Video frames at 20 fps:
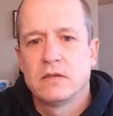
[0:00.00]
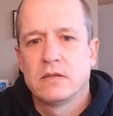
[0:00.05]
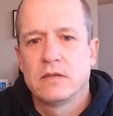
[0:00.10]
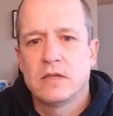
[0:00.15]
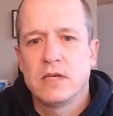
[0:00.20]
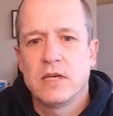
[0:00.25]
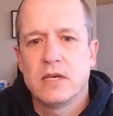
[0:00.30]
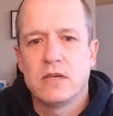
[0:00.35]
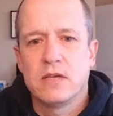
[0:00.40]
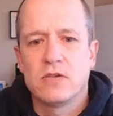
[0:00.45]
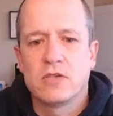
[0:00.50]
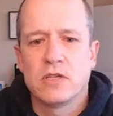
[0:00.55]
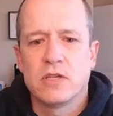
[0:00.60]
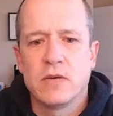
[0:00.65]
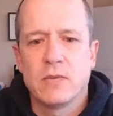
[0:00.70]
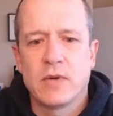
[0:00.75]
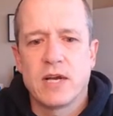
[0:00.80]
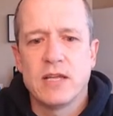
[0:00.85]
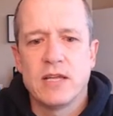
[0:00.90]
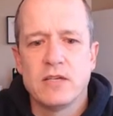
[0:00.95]
Yeah,
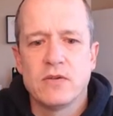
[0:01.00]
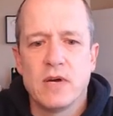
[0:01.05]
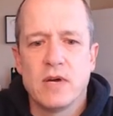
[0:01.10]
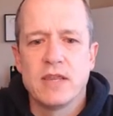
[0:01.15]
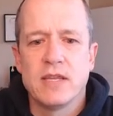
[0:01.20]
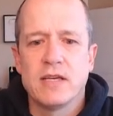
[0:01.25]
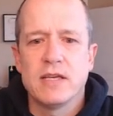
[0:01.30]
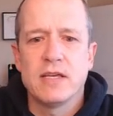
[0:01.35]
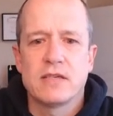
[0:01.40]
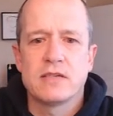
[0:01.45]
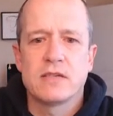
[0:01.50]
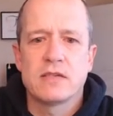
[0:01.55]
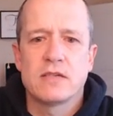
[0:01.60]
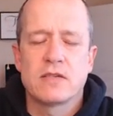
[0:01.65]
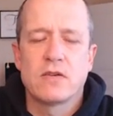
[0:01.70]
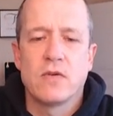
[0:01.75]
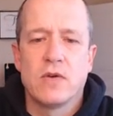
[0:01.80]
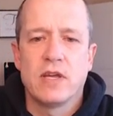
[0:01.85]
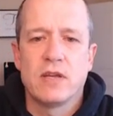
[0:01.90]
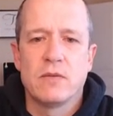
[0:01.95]
usually what I do on this
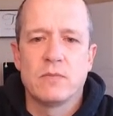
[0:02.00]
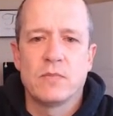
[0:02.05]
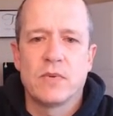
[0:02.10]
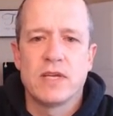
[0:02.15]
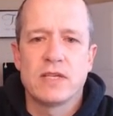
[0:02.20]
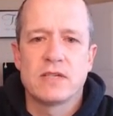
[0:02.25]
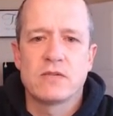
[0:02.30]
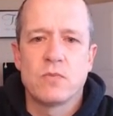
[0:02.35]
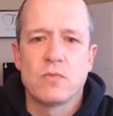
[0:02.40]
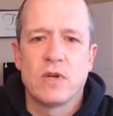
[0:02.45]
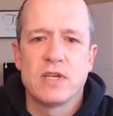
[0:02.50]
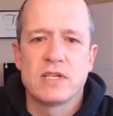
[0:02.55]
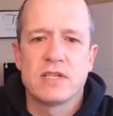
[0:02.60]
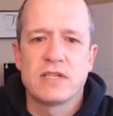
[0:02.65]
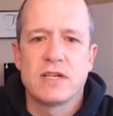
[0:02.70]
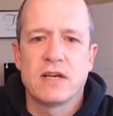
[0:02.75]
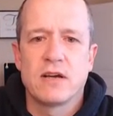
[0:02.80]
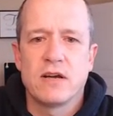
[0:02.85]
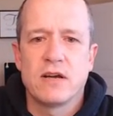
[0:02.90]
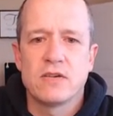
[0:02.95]
is go ahead and place one
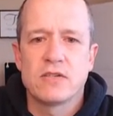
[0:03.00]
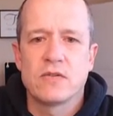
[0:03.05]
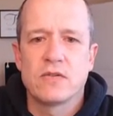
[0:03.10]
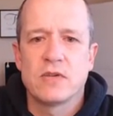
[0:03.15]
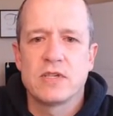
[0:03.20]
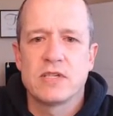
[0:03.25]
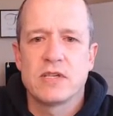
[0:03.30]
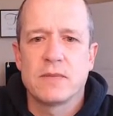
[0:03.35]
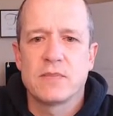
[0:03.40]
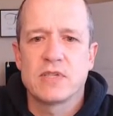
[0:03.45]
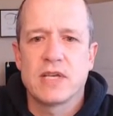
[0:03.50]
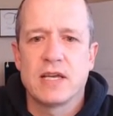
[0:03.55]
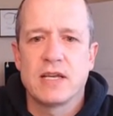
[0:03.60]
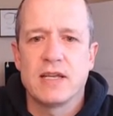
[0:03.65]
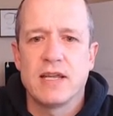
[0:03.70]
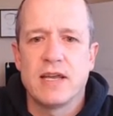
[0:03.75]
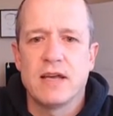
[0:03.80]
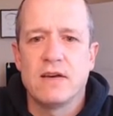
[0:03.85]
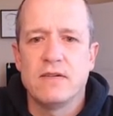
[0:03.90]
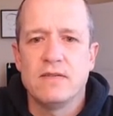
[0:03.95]
stair so it's upside
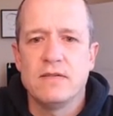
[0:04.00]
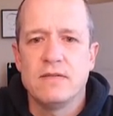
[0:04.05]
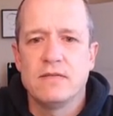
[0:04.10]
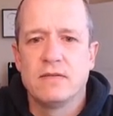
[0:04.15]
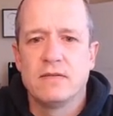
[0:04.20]
down.